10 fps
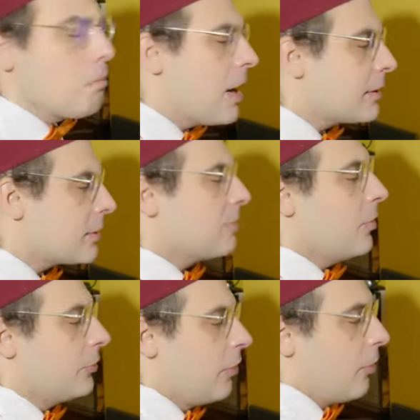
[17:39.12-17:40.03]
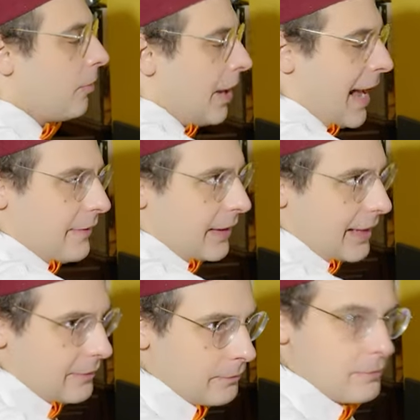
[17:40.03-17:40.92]
but so having
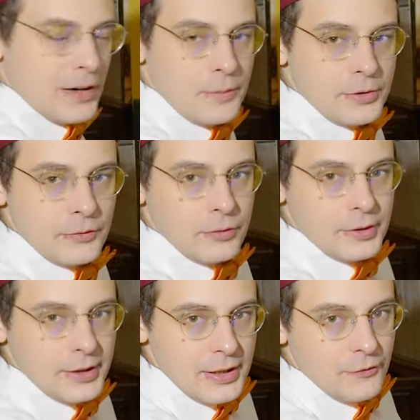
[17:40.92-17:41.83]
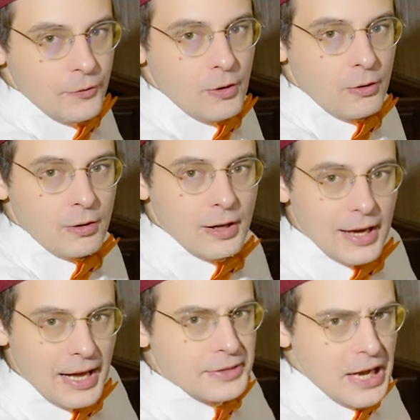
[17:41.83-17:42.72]
a very beautiful fall
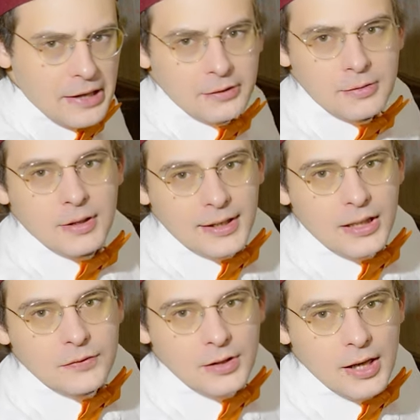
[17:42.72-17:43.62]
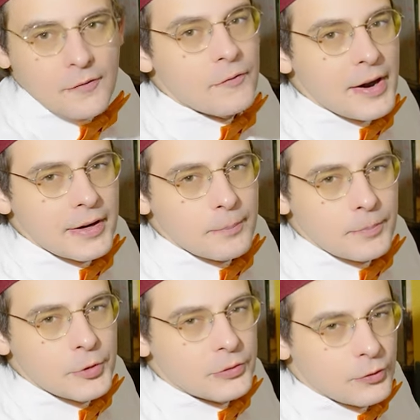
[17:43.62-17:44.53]
at the end gives a very
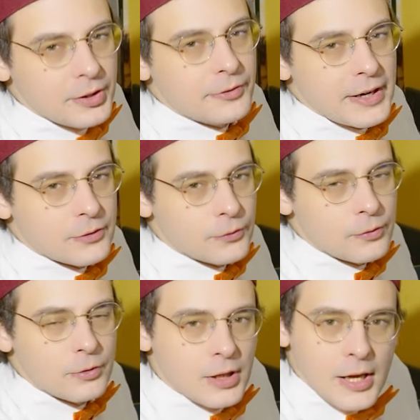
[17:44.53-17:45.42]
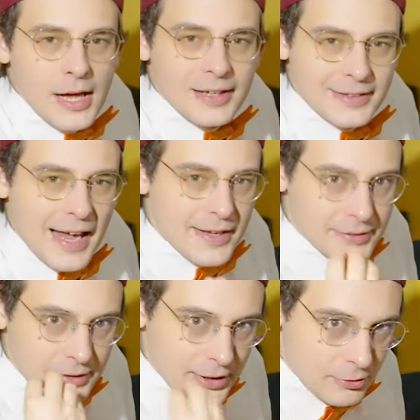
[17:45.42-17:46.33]
beautiful, graceful
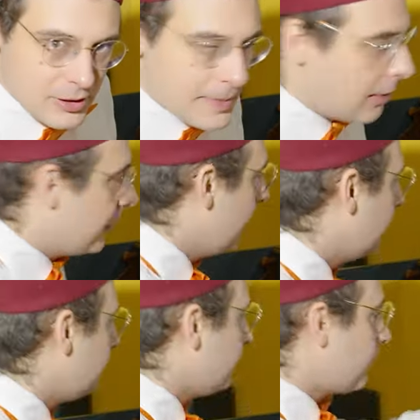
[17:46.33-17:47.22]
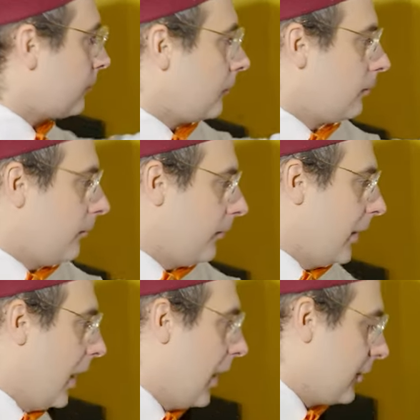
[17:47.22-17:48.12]
taste to the melody.
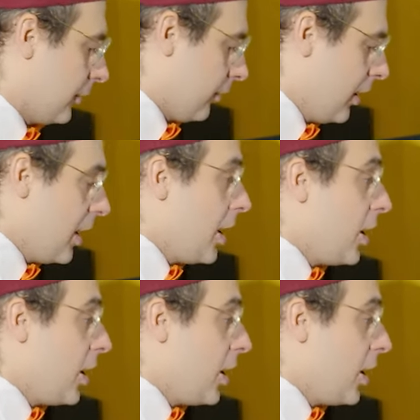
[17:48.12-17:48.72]
And so,